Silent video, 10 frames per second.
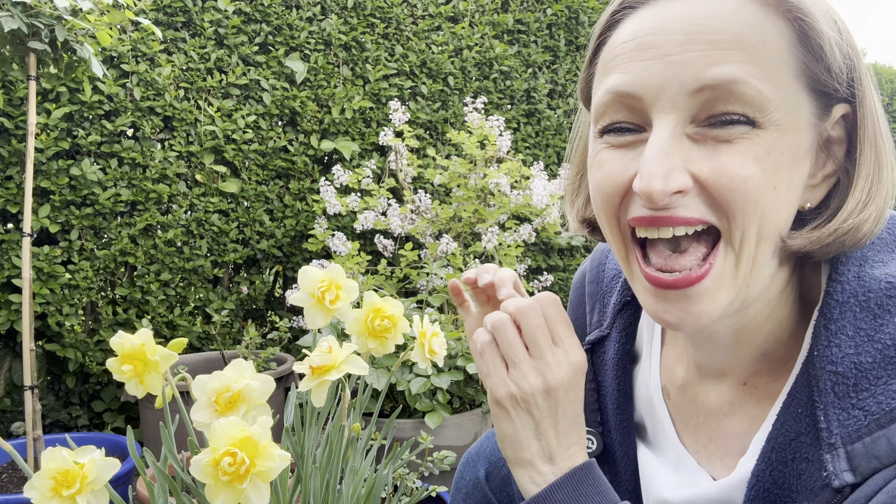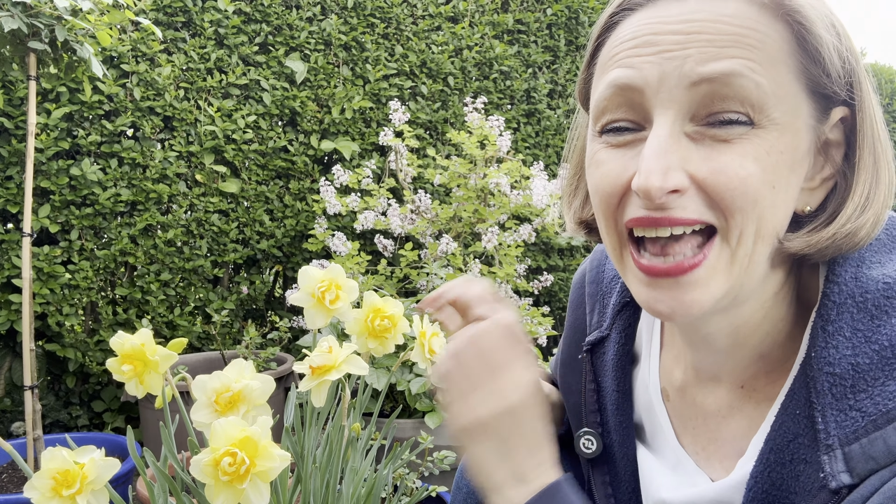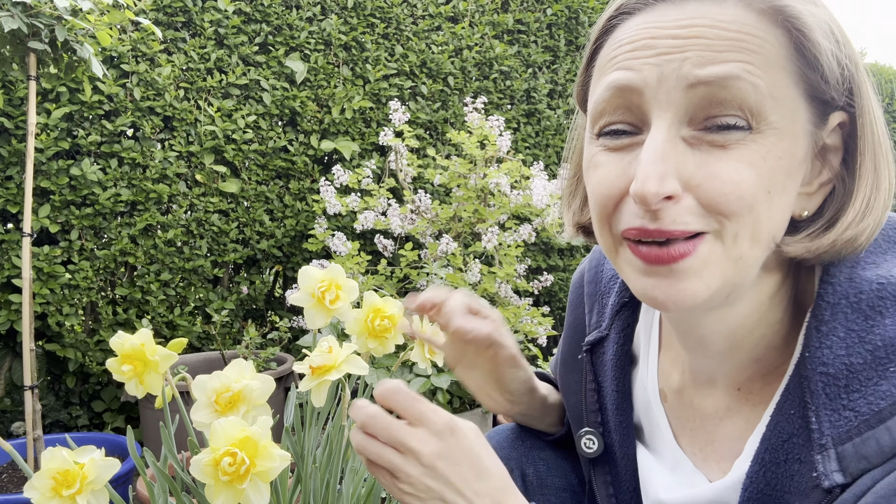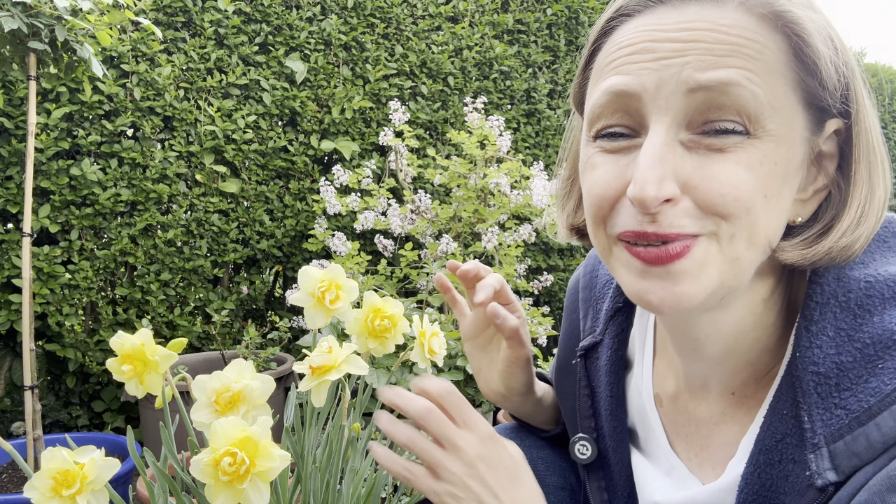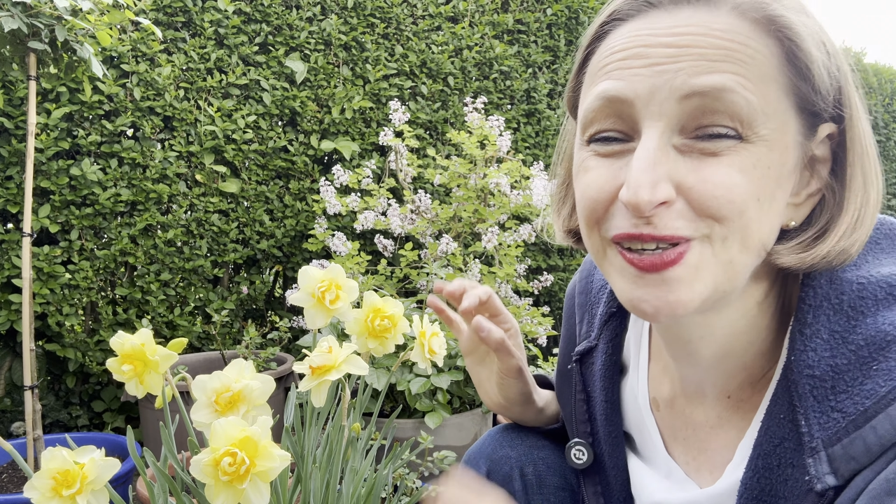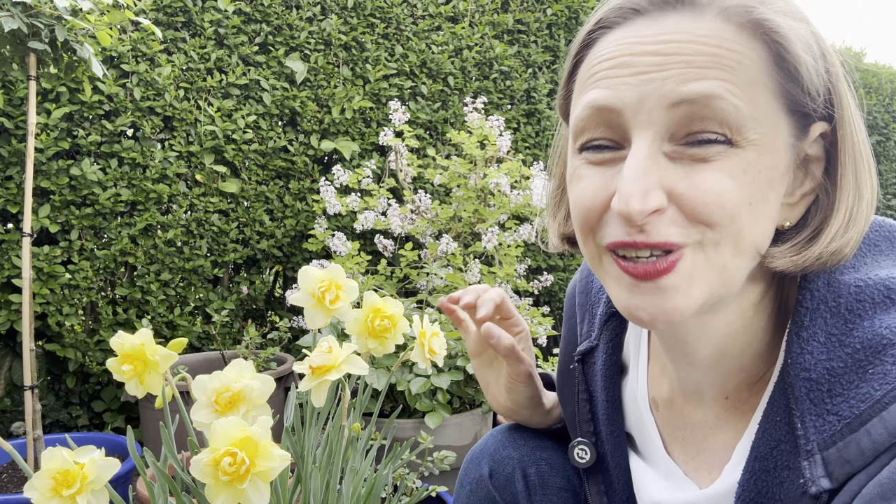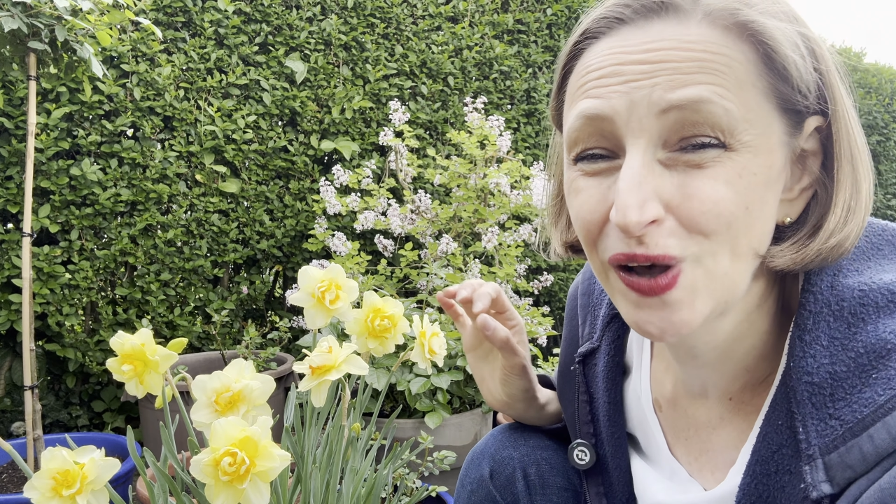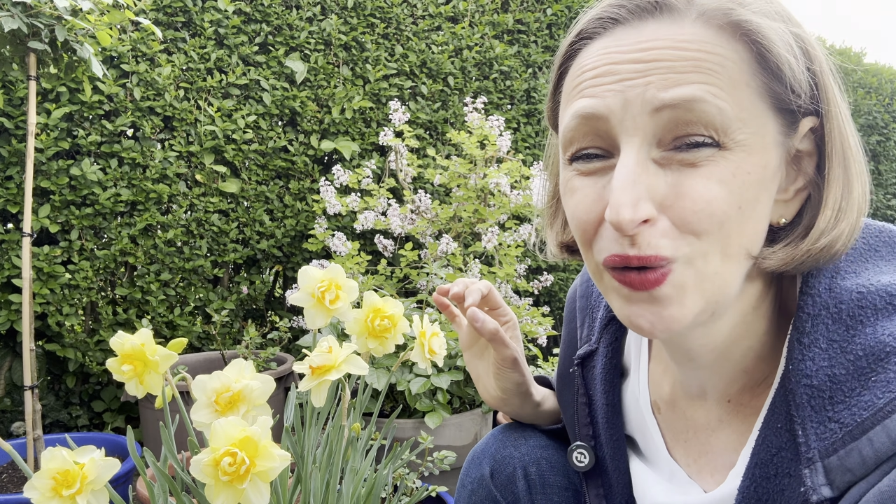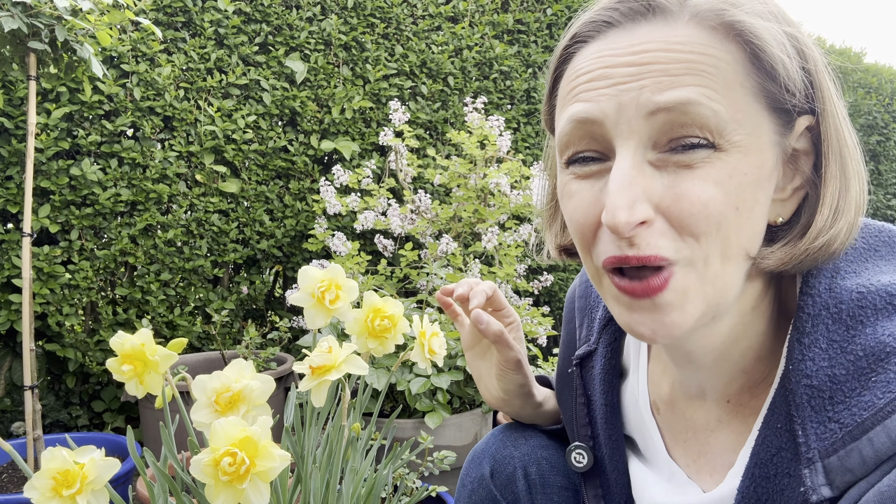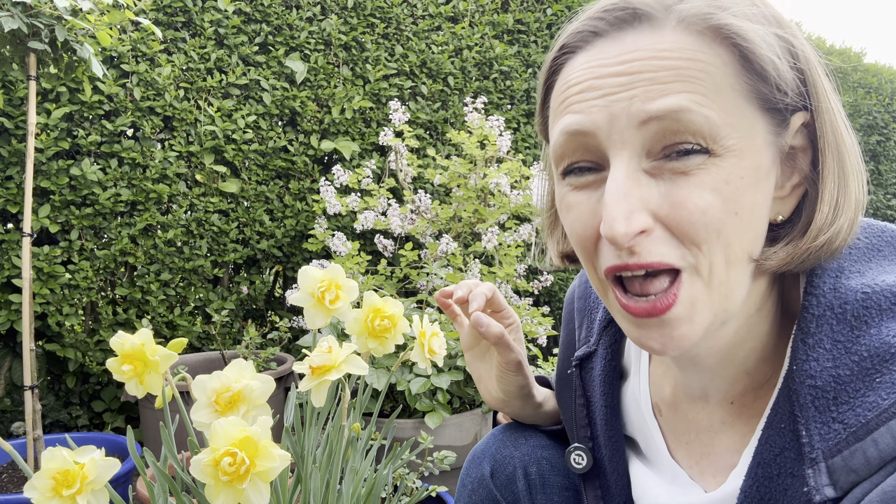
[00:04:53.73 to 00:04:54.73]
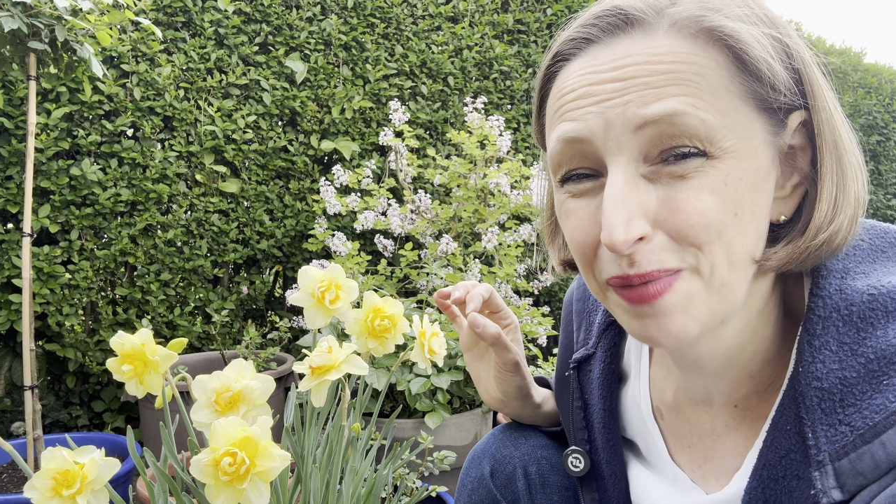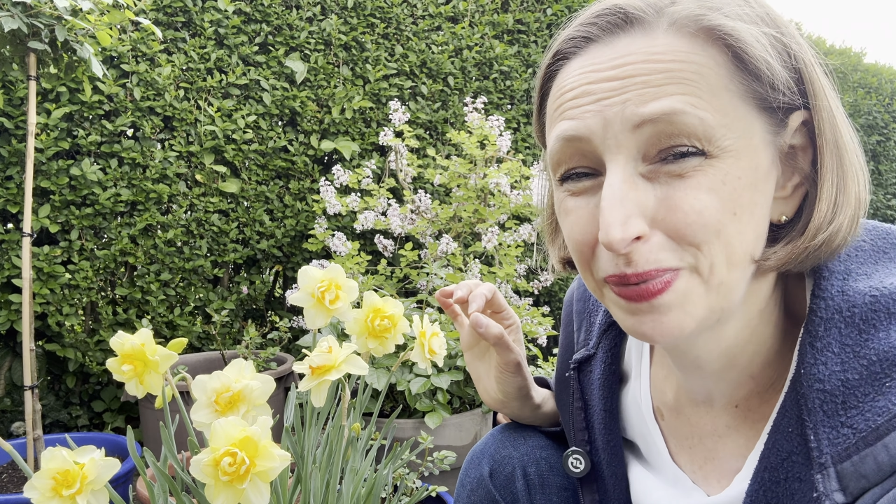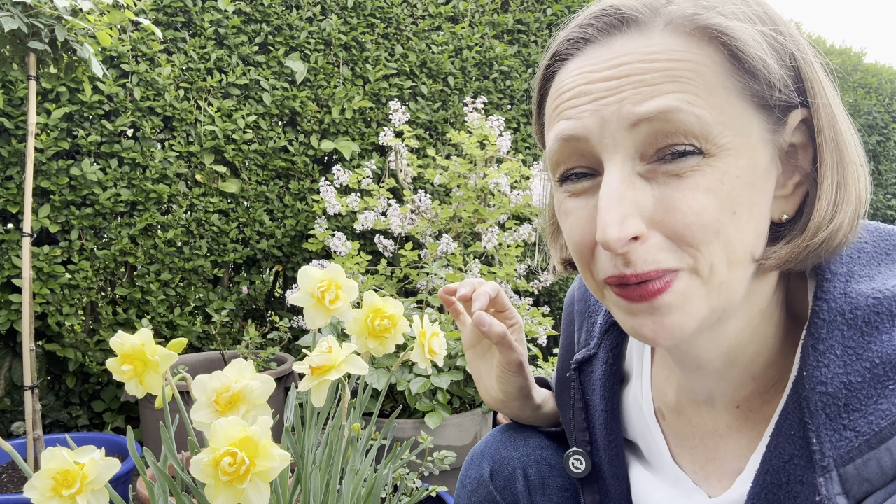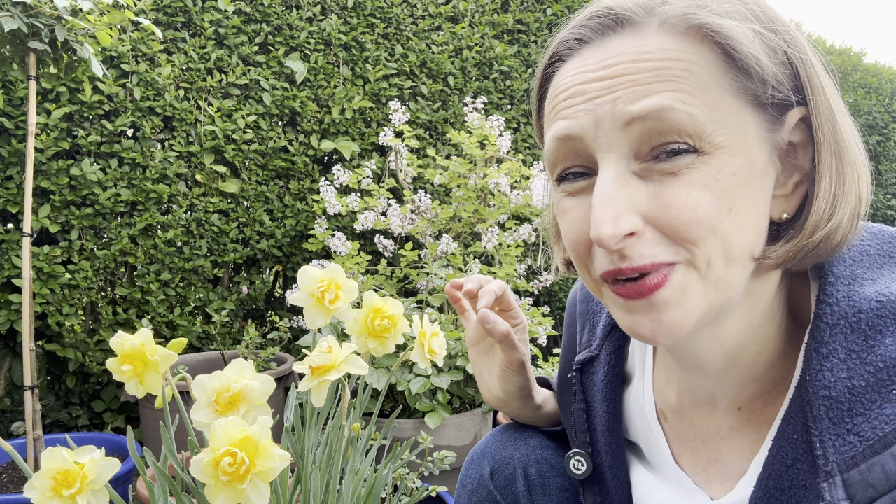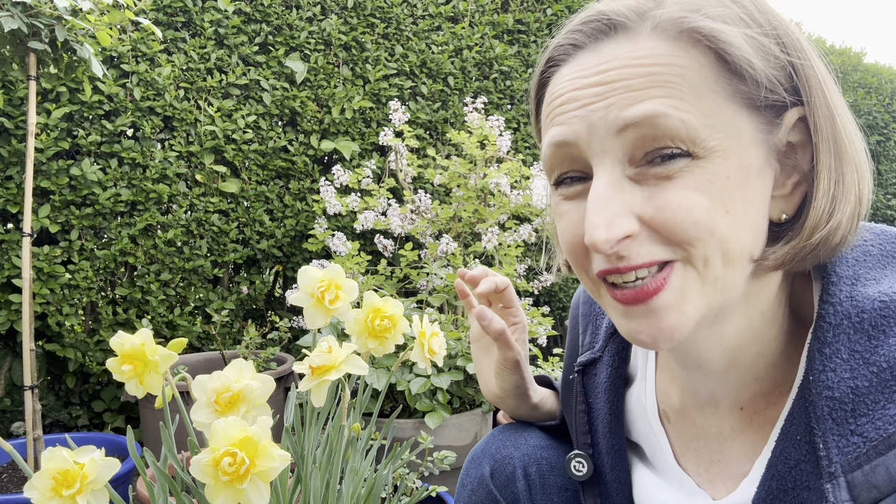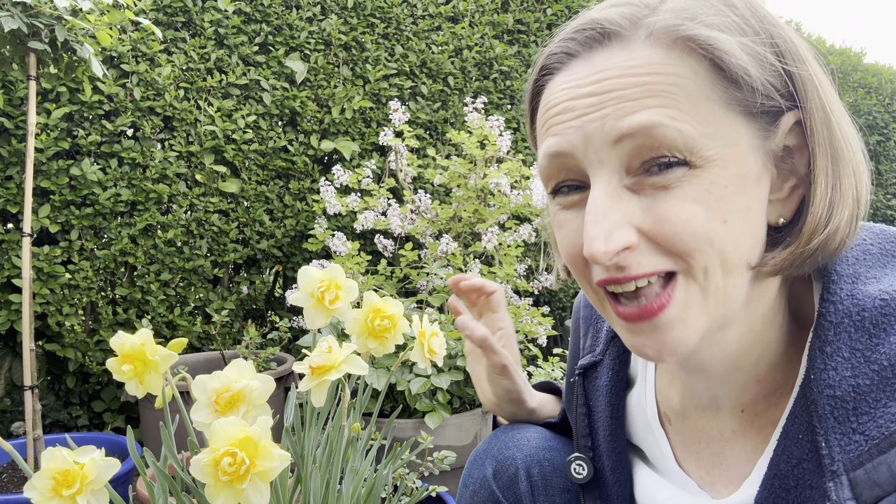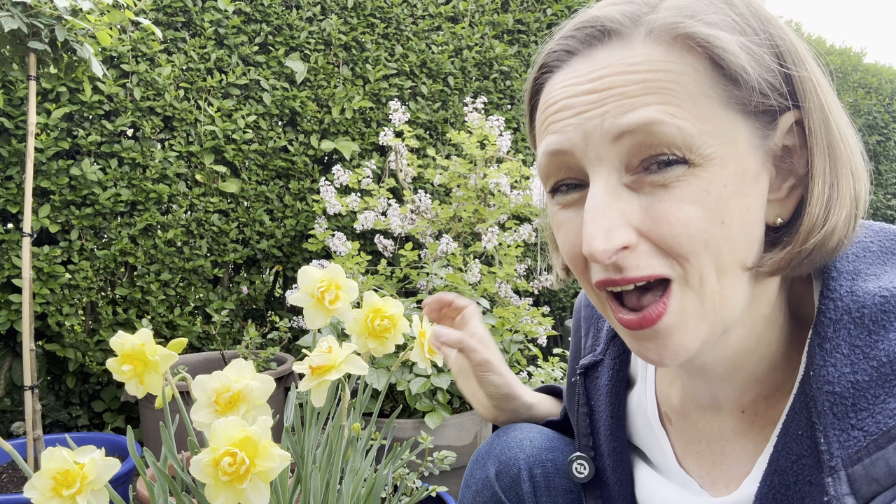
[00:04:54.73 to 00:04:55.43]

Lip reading: I am so happy with